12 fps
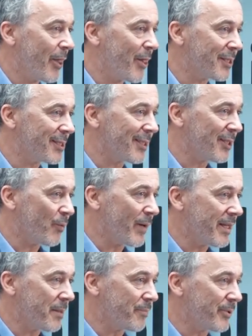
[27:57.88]
That's not the
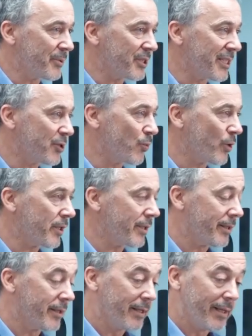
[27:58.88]
way the process worked.
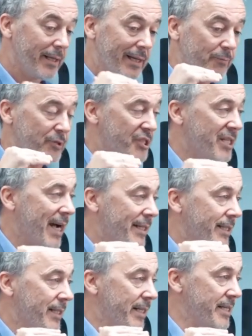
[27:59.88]
It was
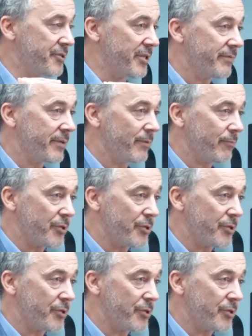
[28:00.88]
tactically driven,